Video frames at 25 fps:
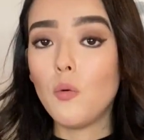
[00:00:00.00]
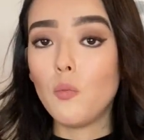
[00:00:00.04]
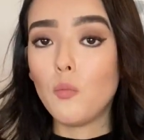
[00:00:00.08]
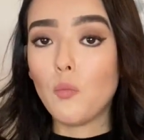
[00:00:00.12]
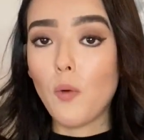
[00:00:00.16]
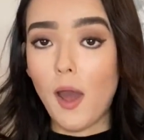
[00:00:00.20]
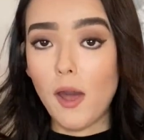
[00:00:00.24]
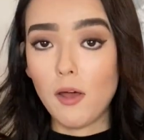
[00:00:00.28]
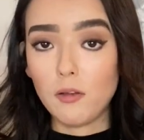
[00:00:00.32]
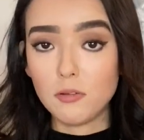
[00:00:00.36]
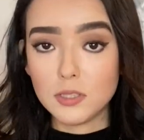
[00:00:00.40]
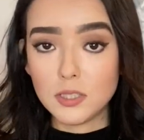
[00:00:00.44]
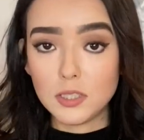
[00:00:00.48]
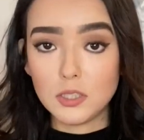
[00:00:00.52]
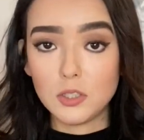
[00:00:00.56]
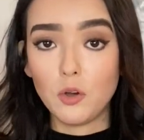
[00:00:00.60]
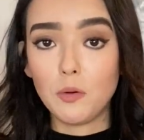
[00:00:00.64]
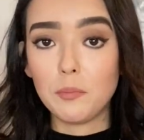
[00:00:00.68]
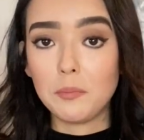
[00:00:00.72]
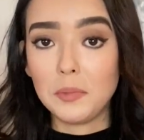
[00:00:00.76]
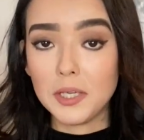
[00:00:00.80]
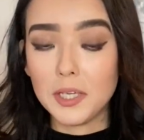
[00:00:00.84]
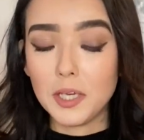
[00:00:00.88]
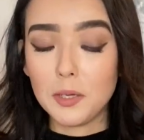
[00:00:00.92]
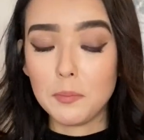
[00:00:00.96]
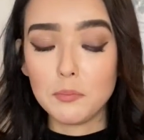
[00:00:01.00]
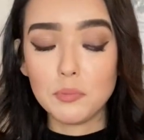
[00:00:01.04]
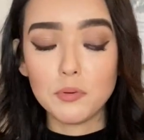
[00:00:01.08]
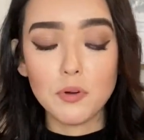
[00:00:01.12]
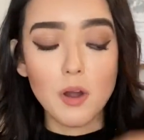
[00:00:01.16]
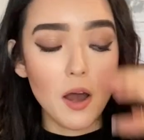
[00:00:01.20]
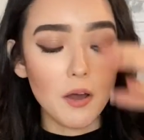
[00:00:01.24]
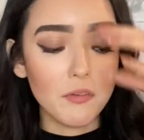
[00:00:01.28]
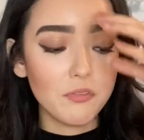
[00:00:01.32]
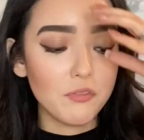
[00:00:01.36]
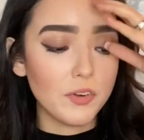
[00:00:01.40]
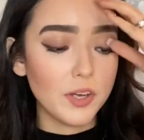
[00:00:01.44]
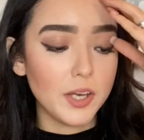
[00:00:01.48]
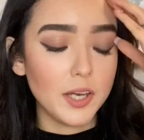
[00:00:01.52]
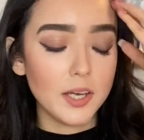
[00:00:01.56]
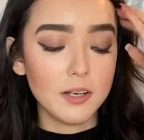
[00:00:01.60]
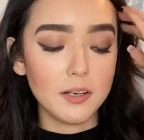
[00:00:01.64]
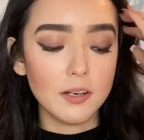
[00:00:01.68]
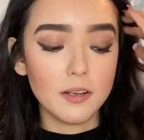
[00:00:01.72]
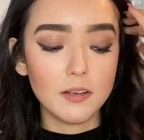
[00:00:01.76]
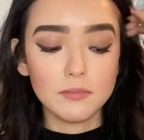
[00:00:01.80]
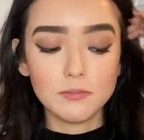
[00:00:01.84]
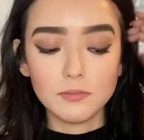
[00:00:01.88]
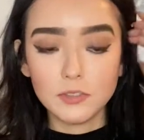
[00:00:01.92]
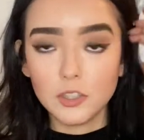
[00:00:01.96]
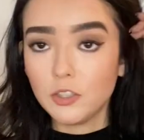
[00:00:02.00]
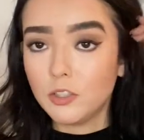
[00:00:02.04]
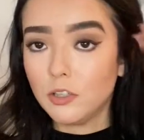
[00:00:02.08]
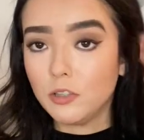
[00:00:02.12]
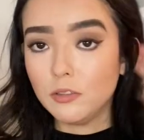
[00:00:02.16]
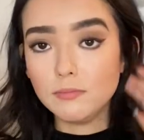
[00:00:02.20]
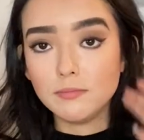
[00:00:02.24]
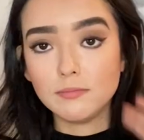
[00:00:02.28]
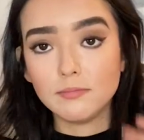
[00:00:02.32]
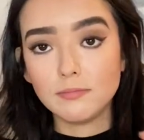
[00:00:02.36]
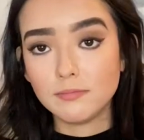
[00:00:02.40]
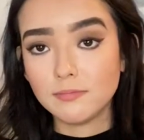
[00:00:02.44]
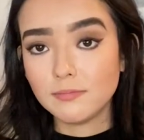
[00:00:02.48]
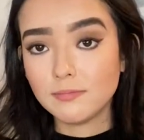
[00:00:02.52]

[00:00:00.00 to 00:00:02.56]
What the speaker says: while still making profit, and you know,